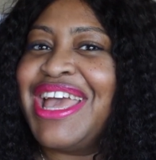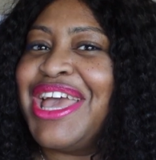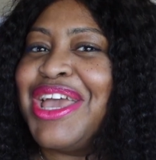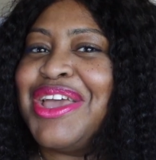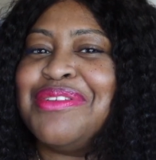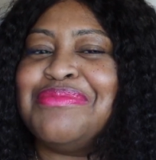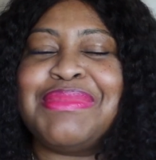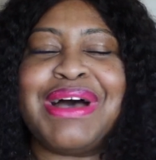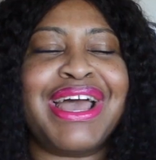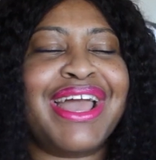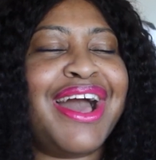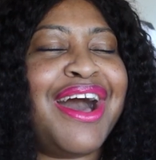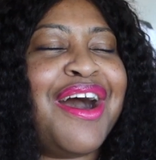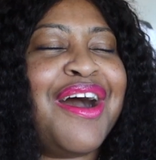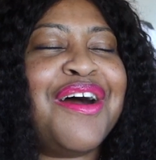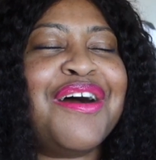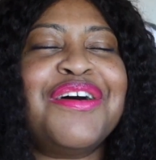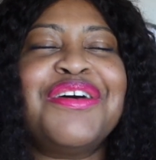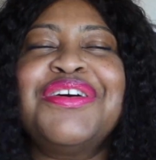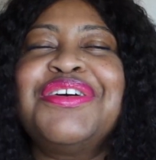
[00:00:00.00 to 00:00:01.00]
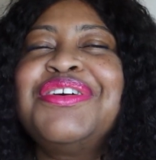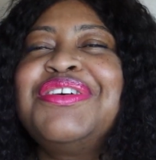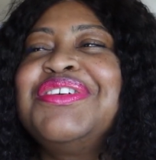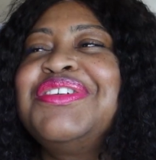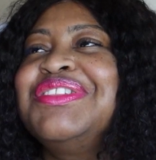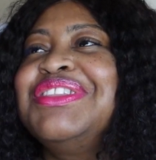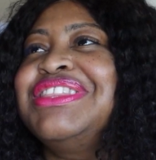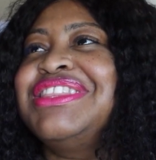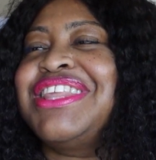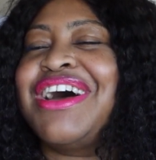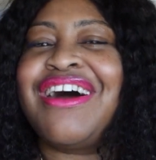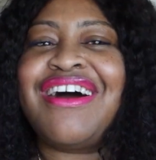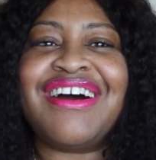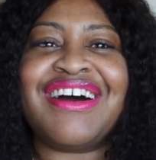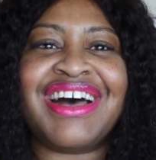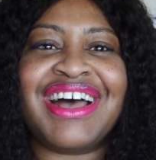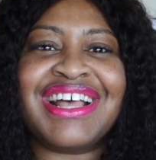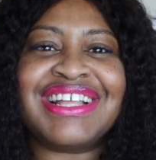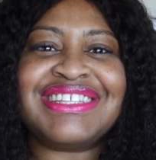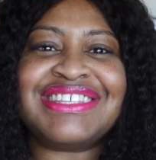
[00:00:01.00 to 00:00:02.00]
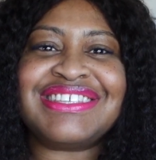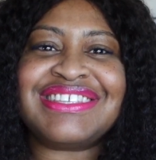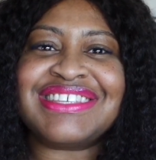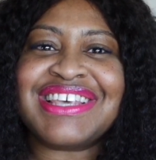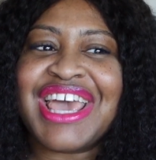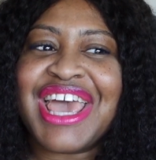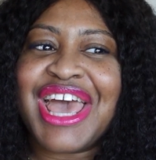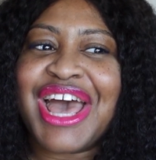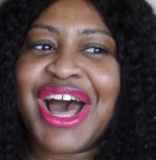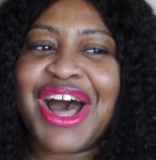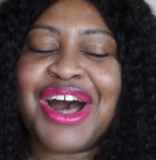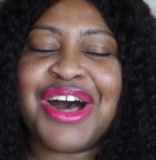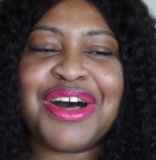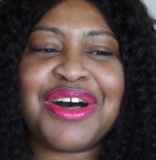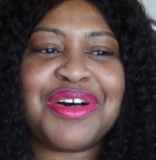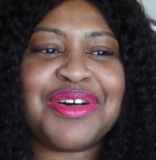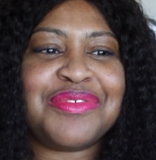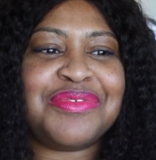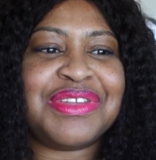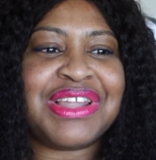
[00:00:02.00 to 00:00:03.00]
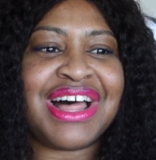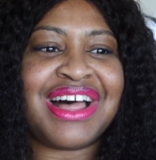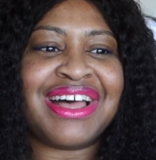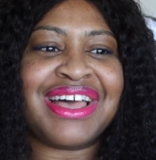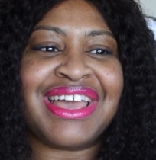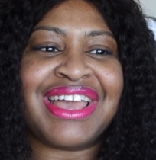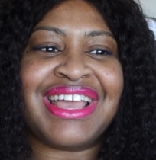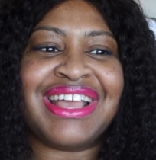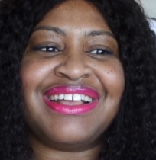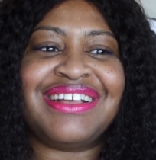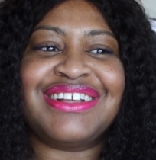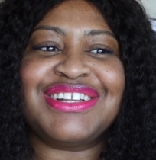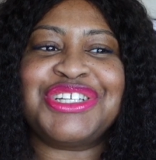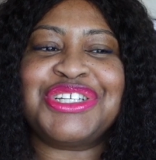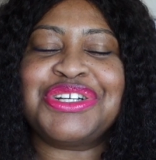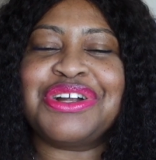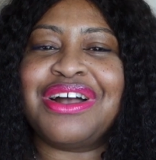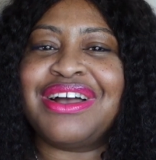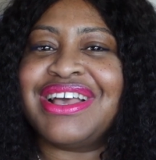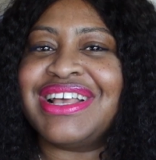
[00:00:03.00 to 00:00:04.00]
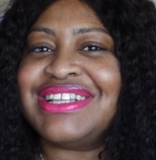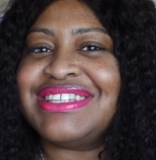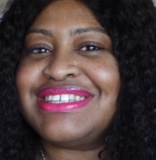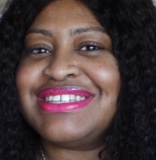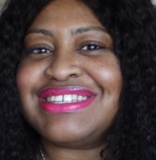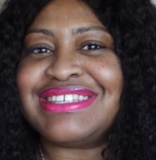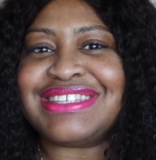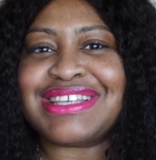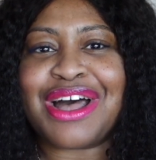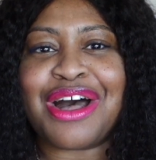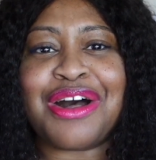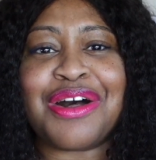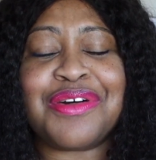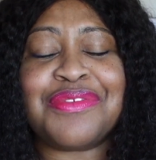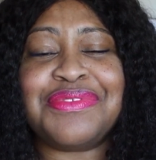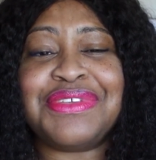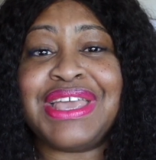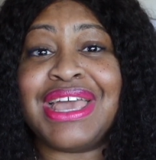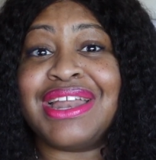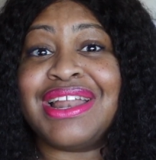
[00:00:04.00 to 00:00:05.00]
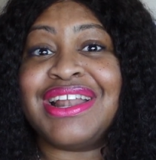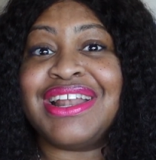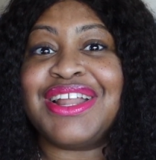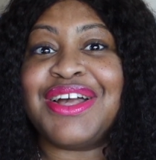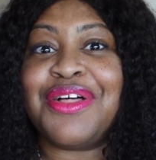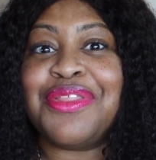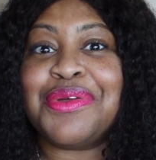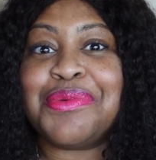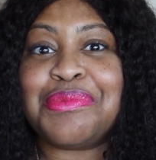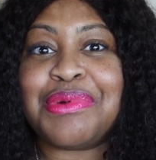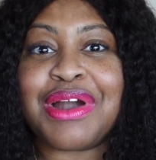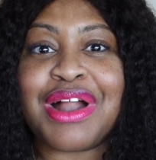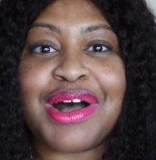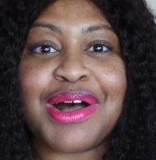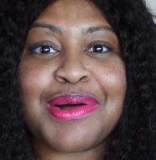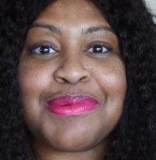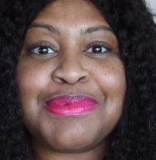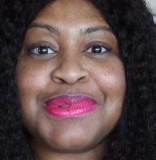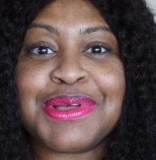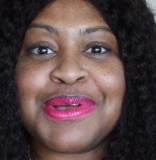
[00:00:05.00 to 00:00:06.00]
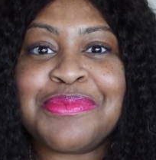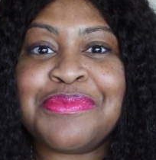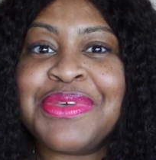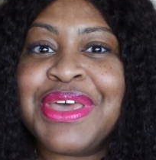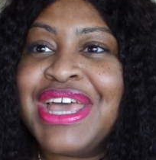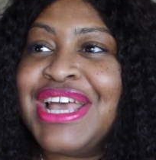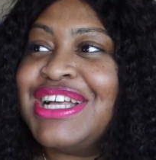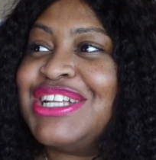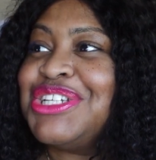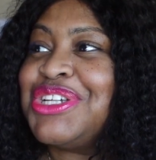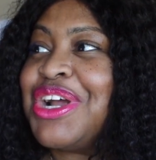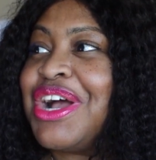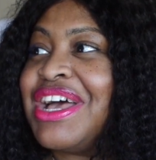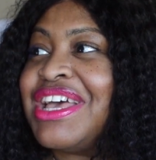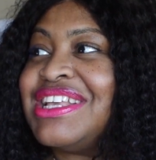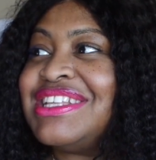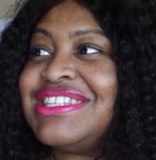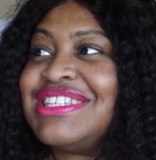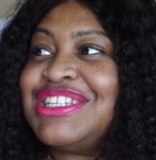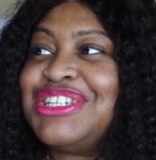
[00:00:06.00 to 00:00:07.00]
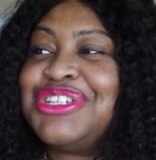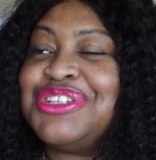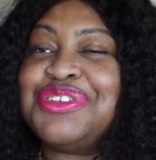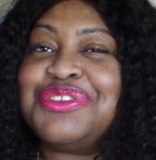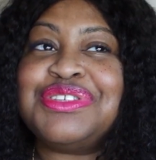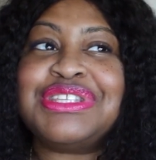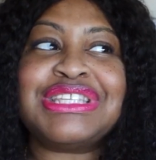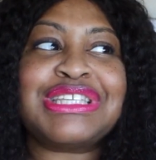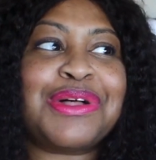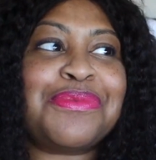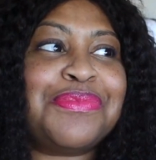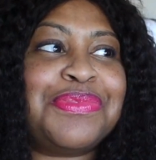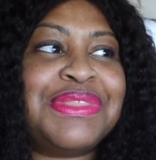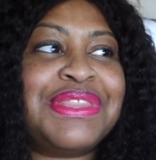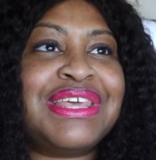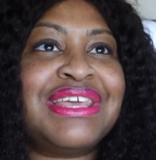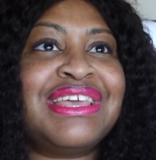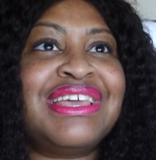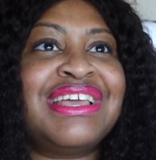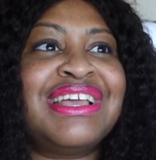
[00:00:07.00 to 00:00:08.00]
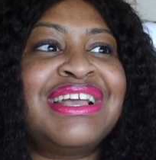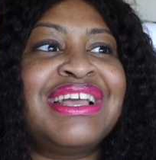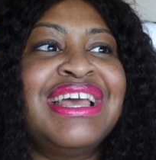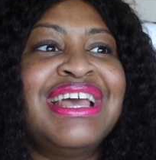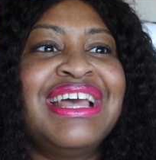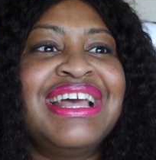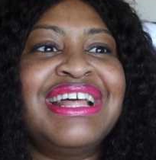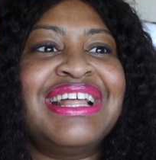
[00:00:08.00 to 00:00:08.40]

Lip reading: in my own thoughts of like trying to solve yet another problem, trying to do something